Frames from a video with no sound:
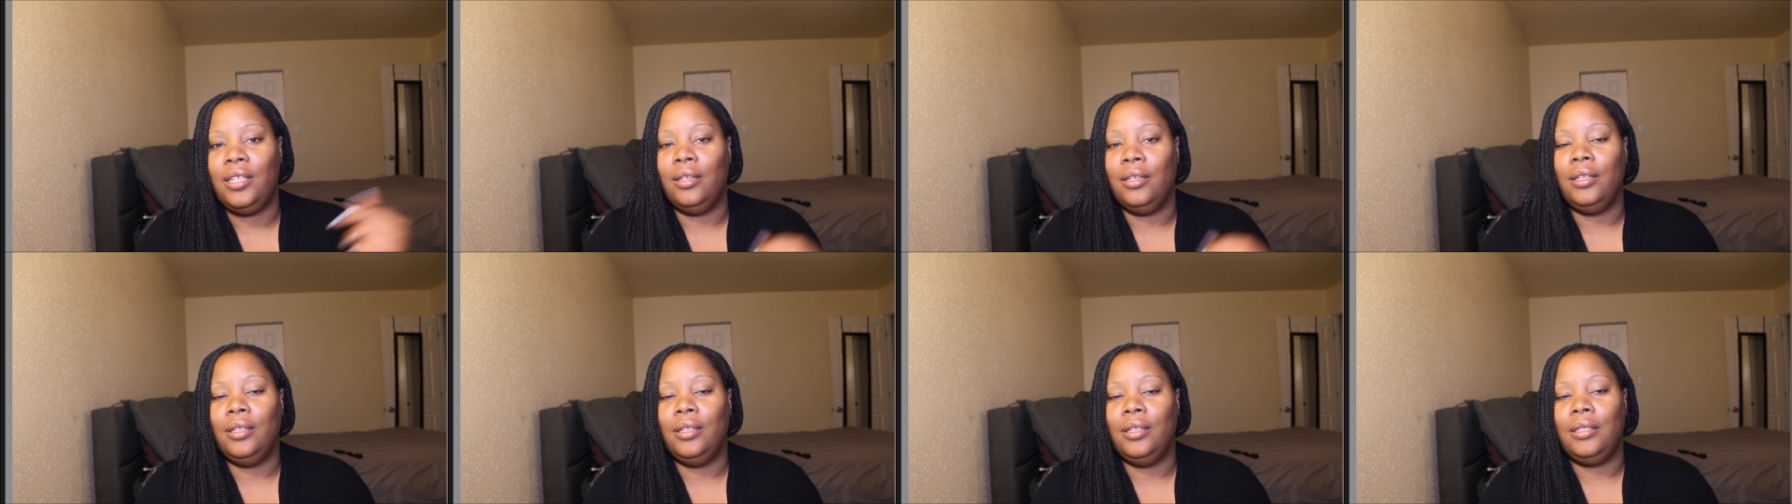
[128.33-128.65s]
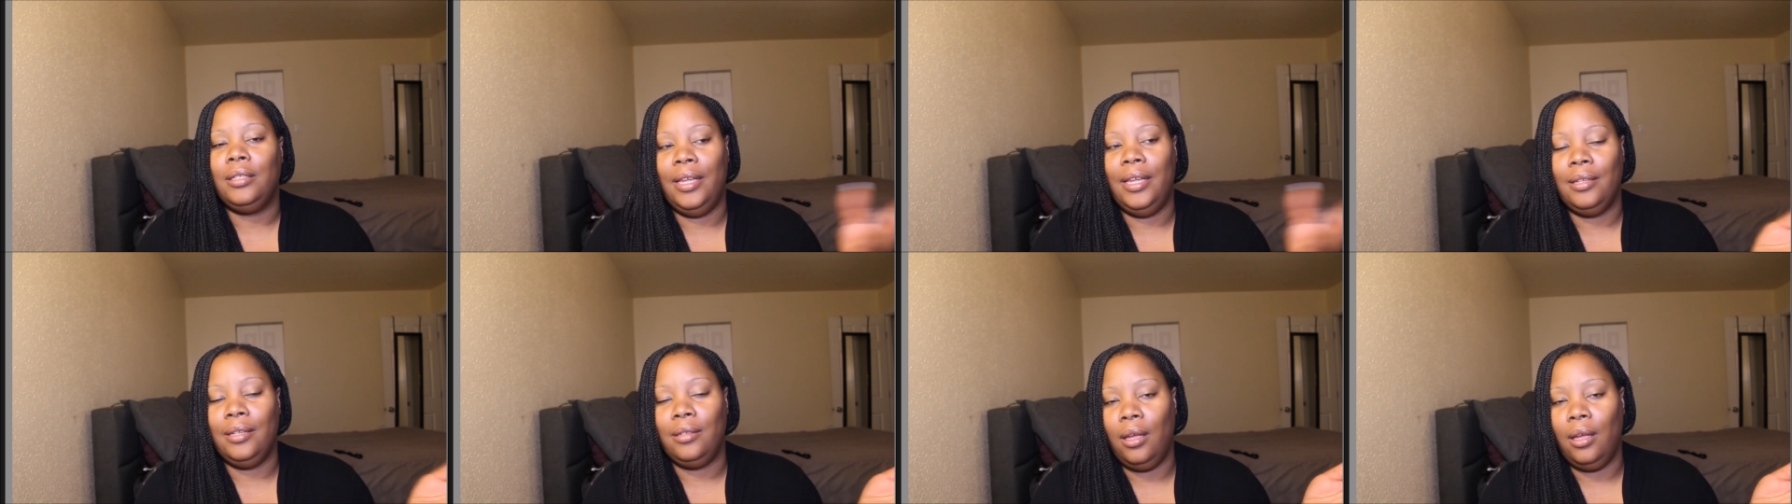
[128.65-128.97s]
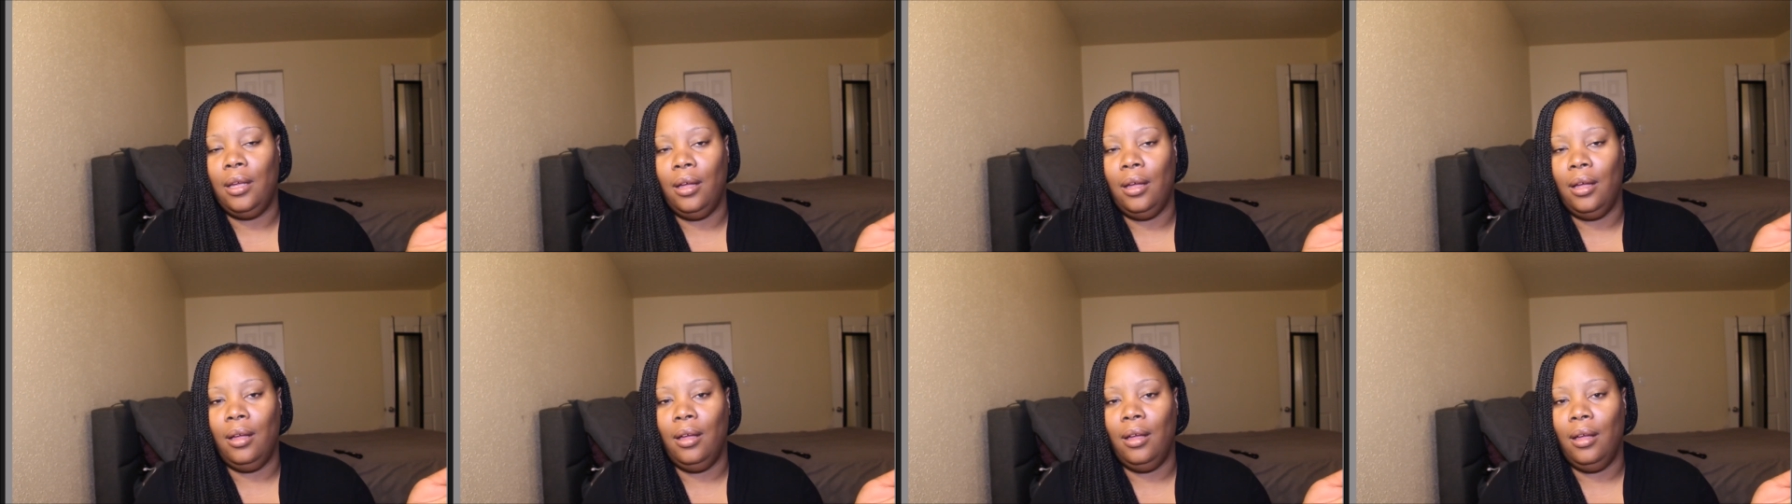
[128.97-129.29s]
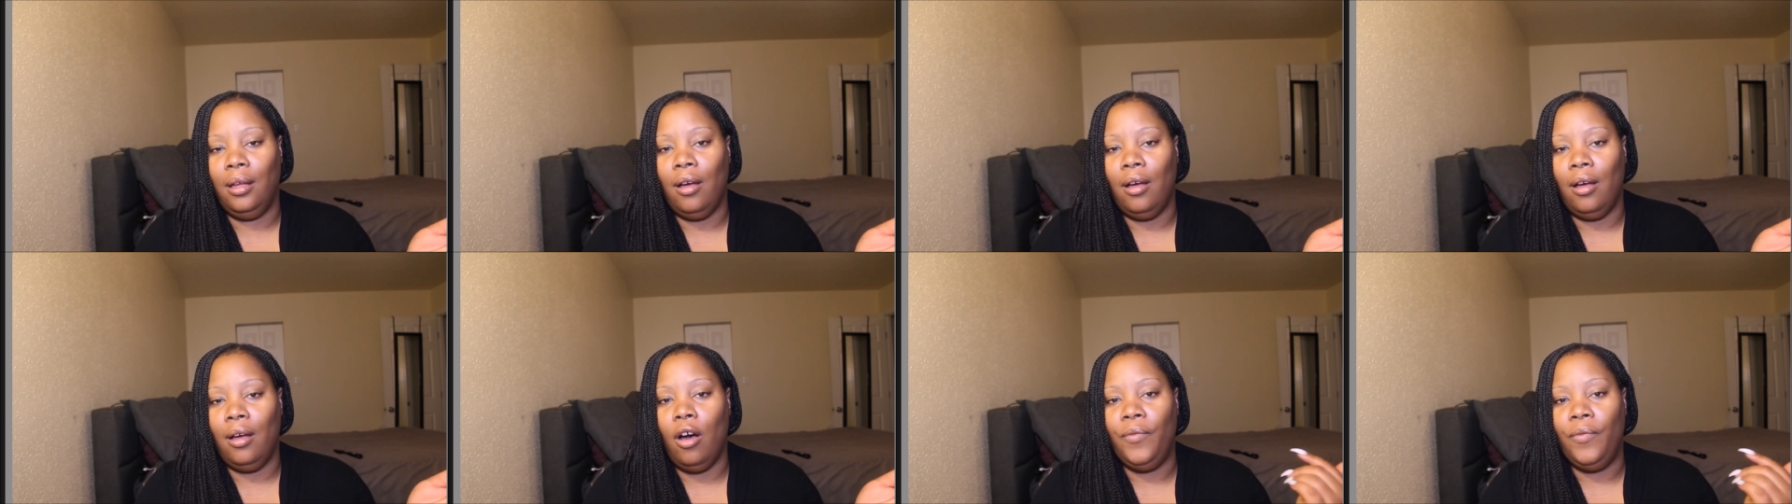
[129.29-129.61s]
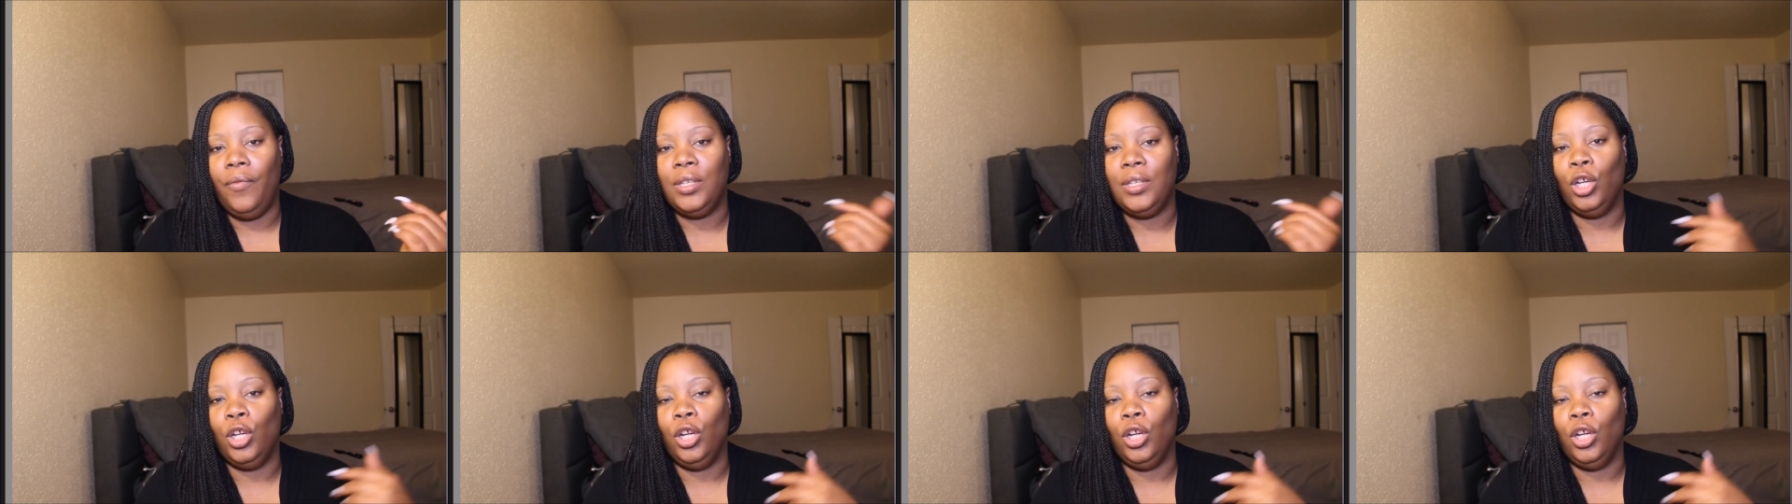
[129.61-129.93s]
his
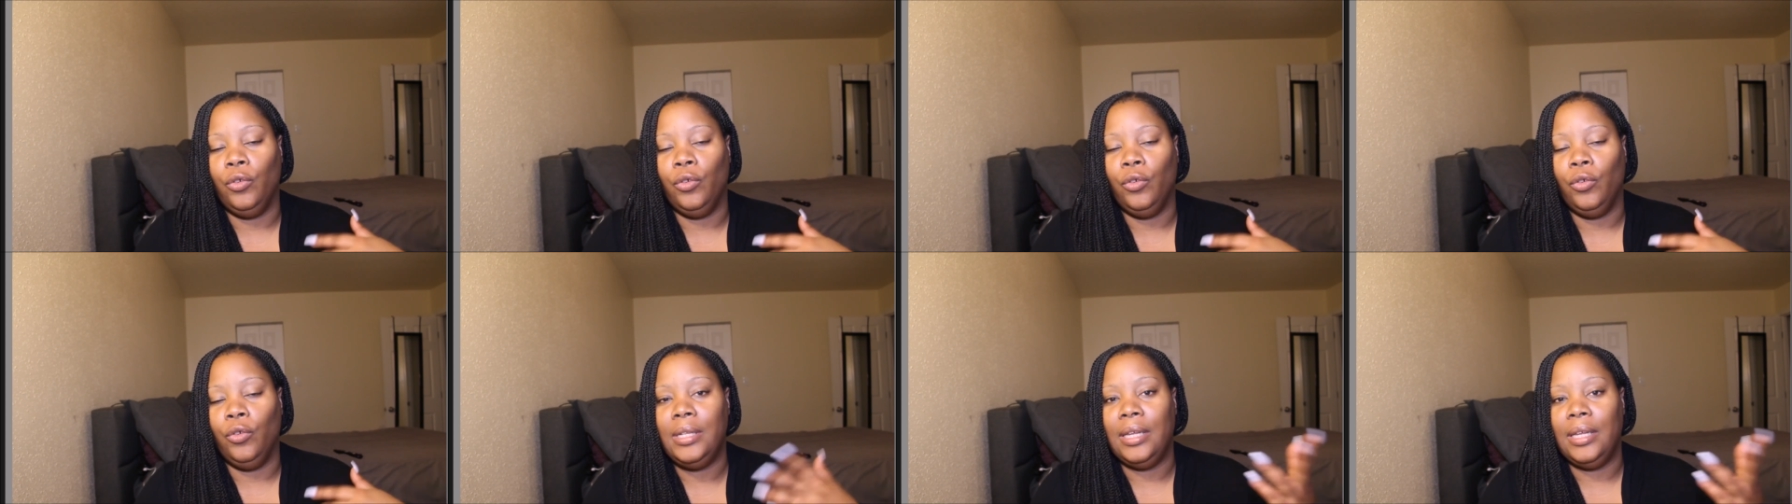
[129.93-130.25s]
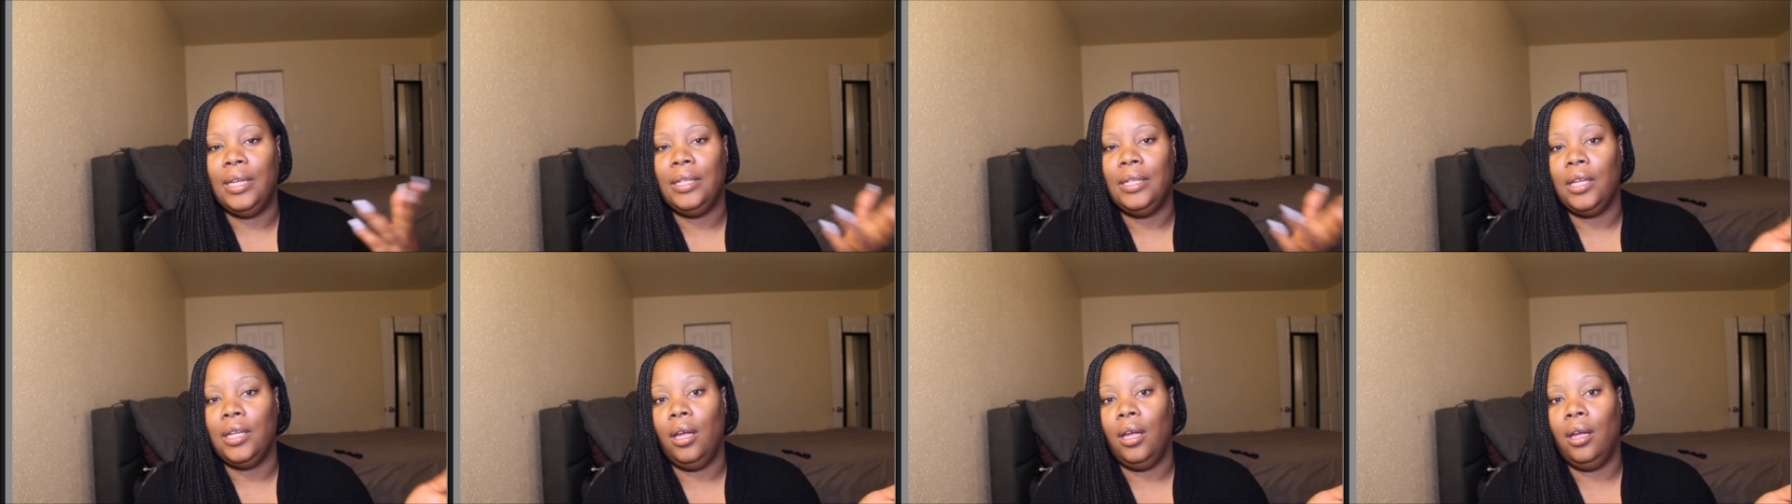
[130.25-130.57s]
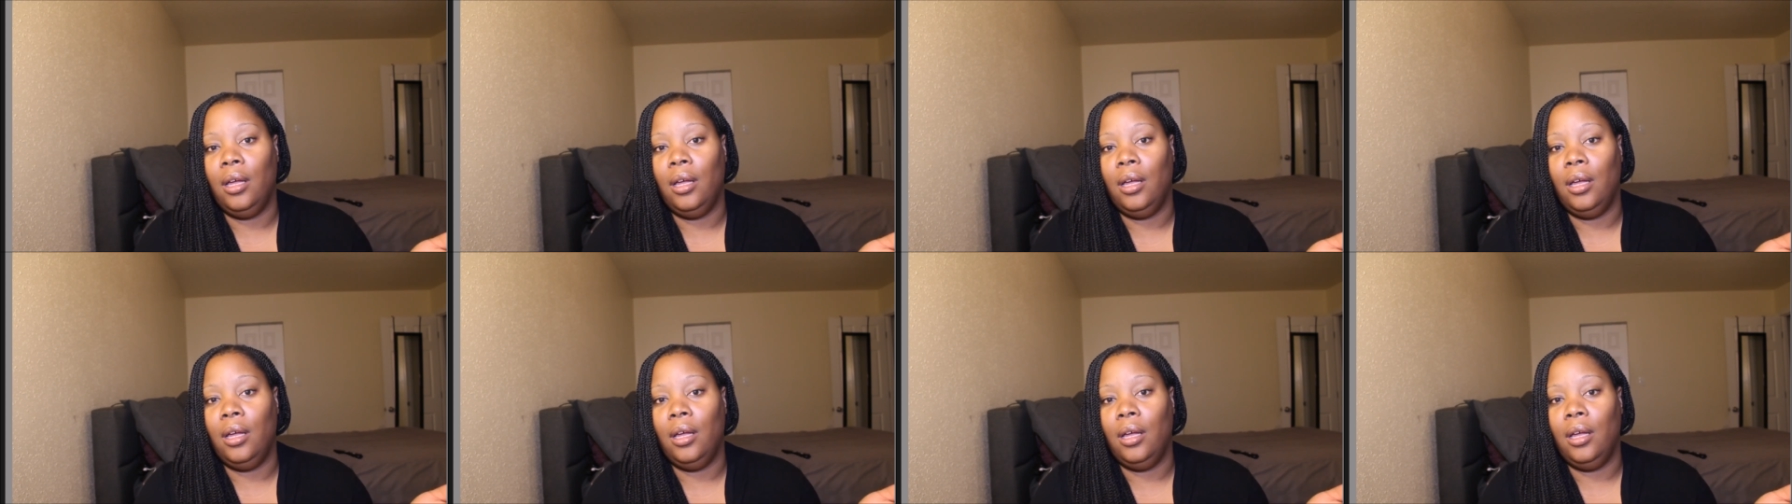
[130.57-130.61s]
office, and Karine says,